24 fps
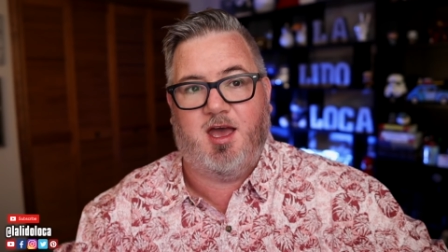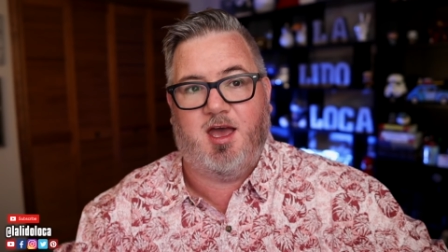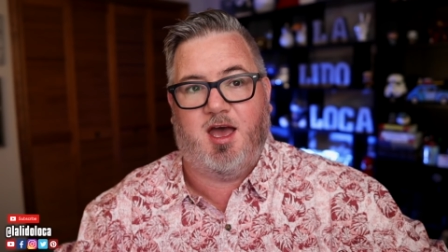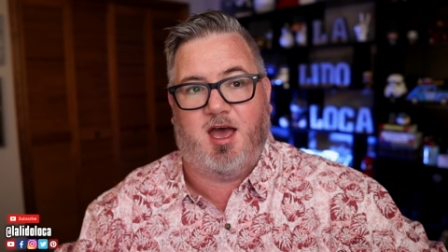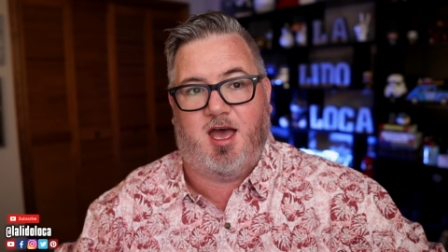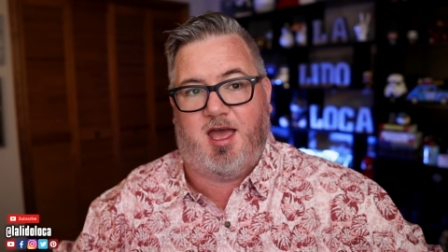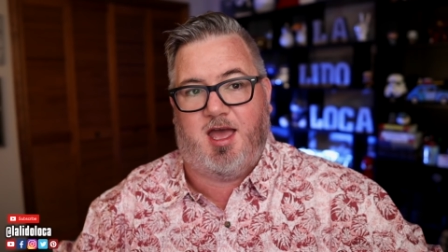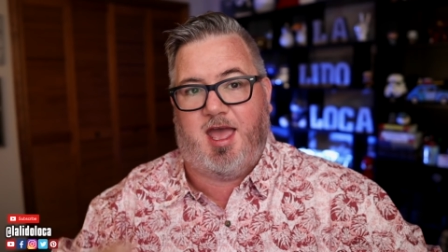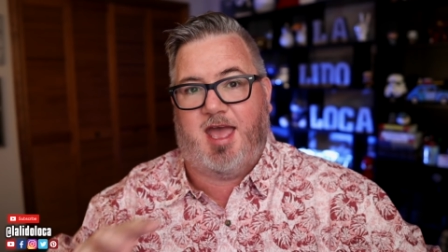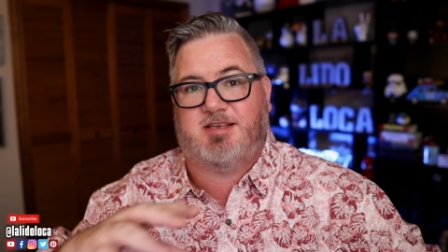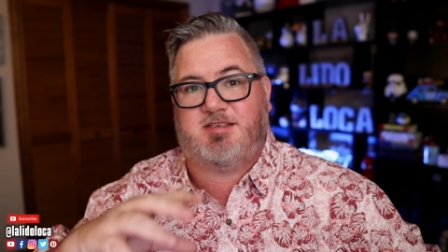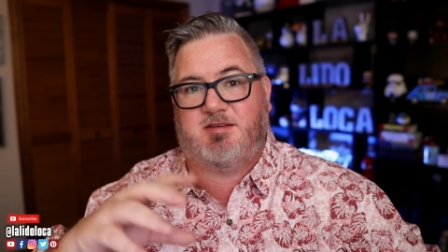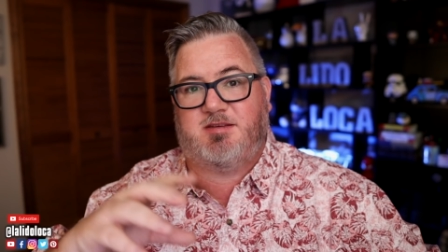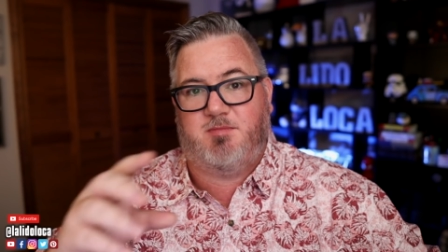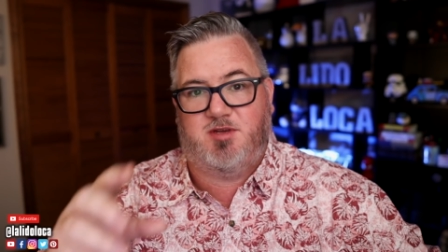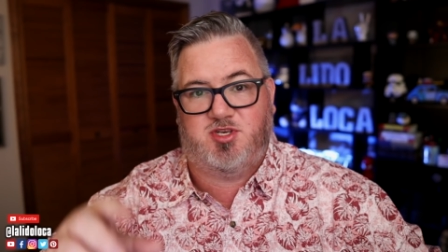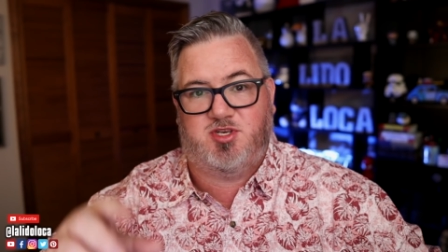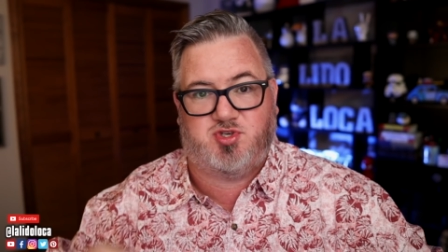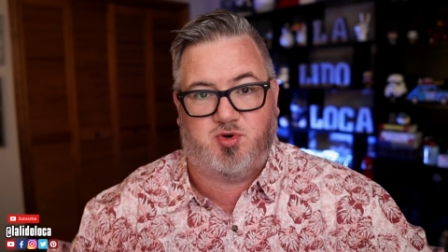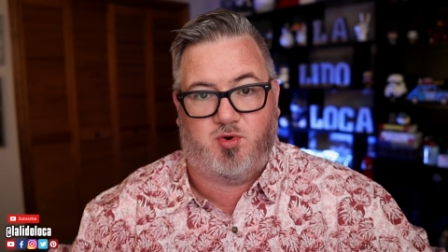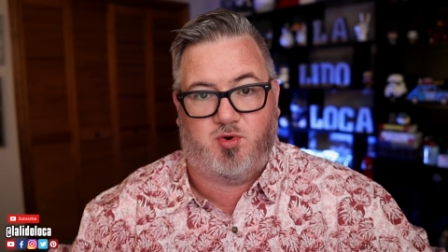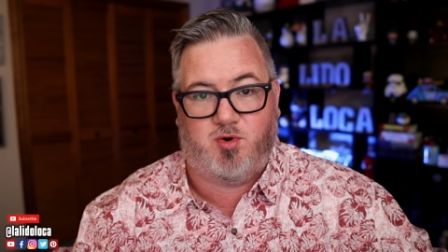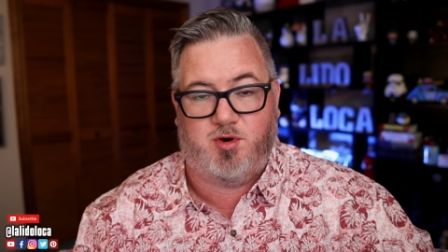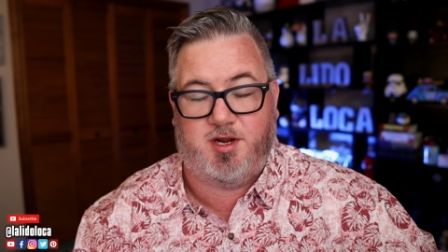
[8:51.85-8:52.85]
uh, as a
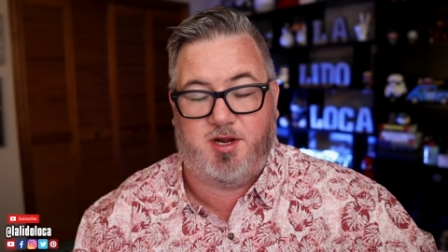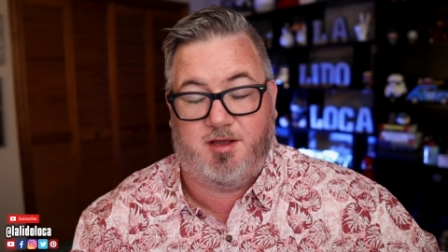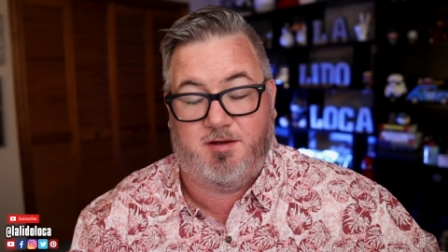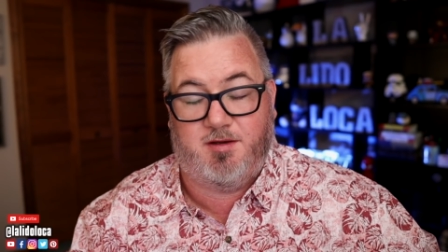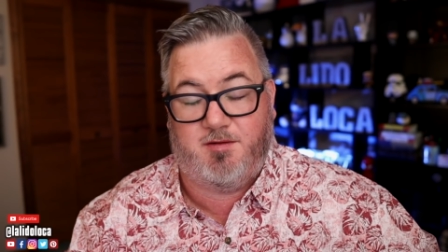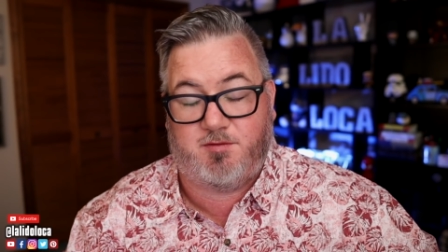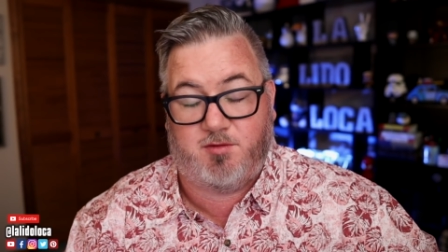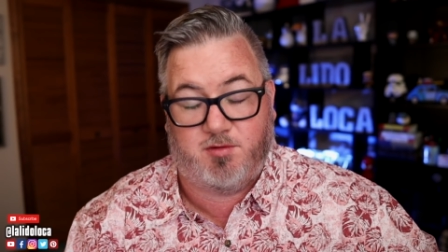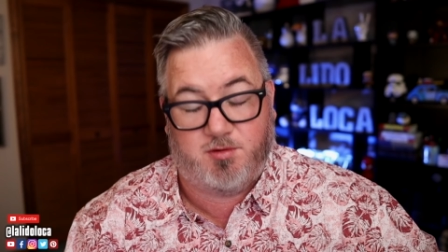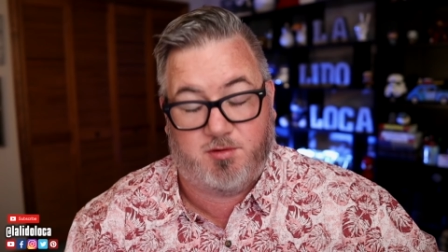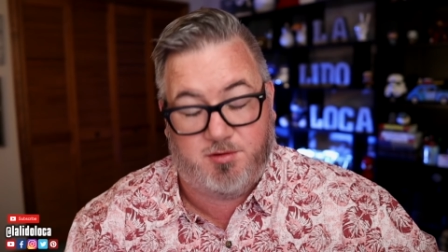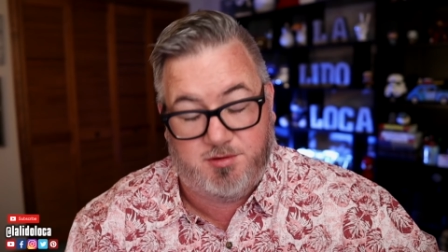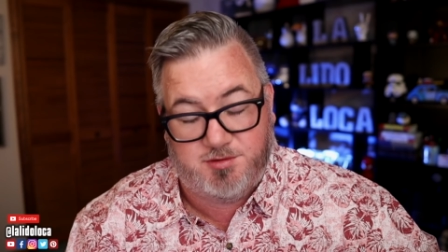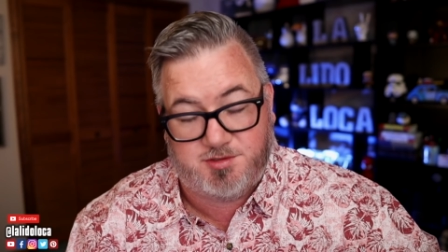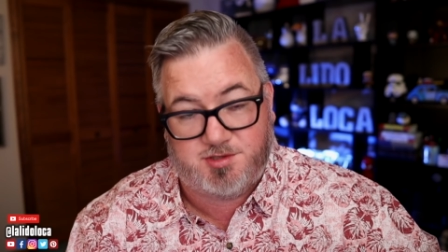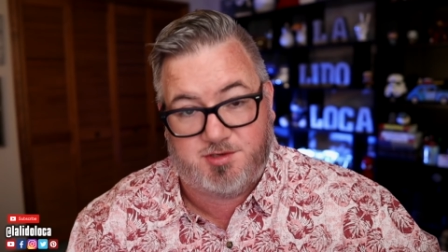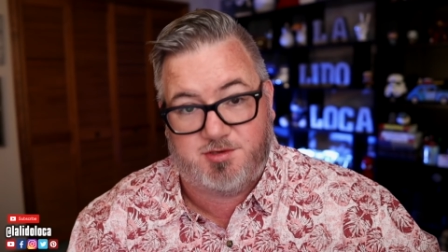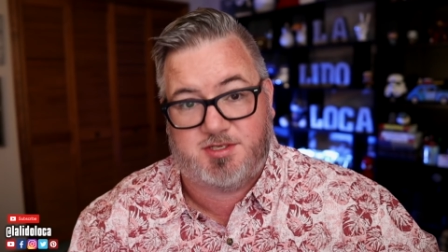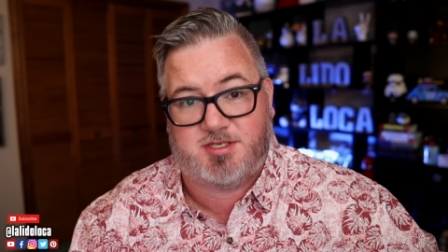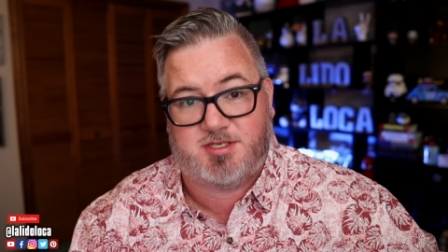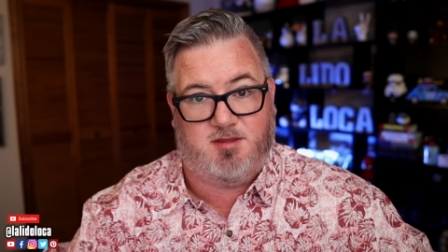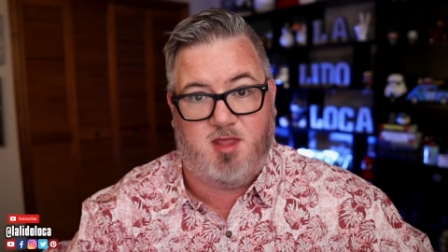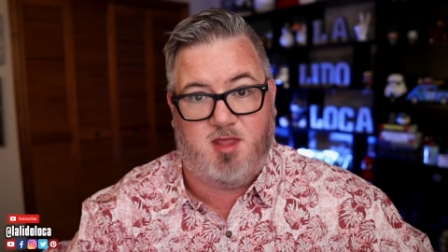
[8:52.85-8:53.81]
majority of cruisers.